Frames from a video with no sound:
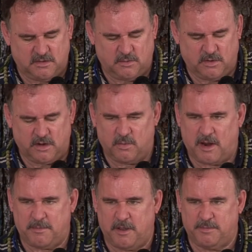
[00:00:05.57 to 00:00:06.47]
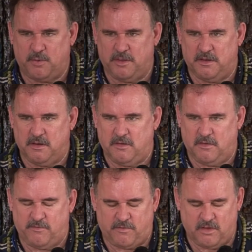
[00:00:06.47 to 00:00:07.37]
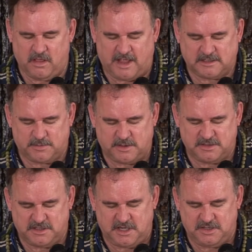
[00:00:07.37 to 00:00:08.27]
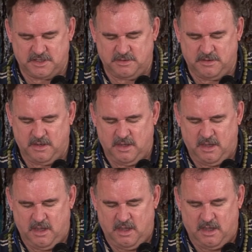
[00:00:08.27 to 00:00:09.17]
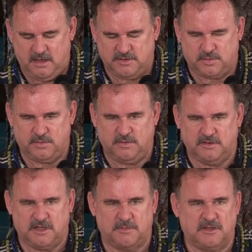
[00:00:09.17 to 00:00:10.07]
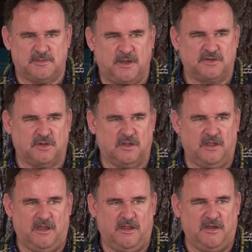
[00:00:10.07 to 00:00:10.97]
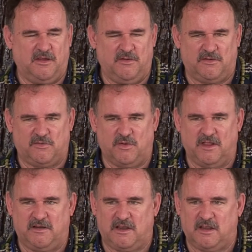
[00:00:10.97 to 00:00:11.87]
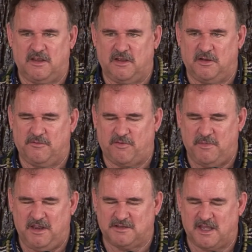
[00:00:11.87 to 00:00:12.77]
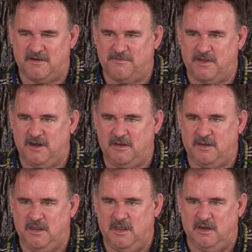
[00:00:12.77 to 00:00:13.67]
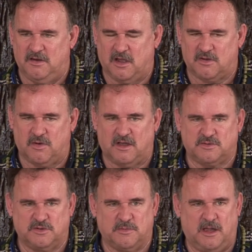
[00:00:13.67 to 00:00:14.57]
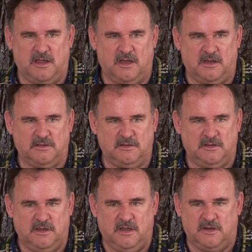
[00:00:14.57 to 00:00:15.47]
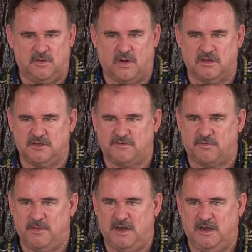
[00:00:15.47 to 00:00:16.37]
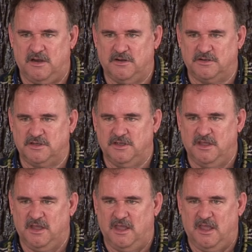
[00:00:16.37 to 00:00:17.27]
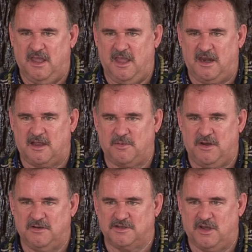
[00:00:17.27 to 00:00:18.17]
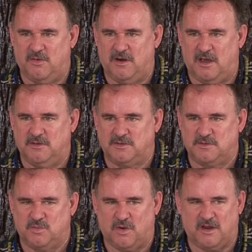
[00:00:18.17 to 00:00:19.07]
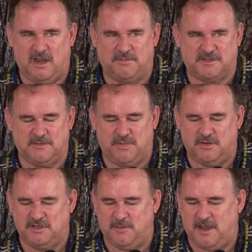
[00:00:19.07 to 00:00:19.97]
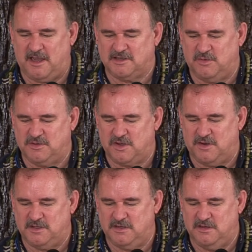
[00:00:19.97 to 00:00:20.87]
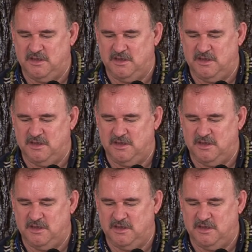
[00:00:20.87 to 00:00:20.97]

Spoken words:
we're going to wrap up with, for the last presentation, is something special. It's really, for me, it's kind of funny. Dr. Ross was my neurologist for many years, and a couple of years ago when I was working up the symposium, I actually was going to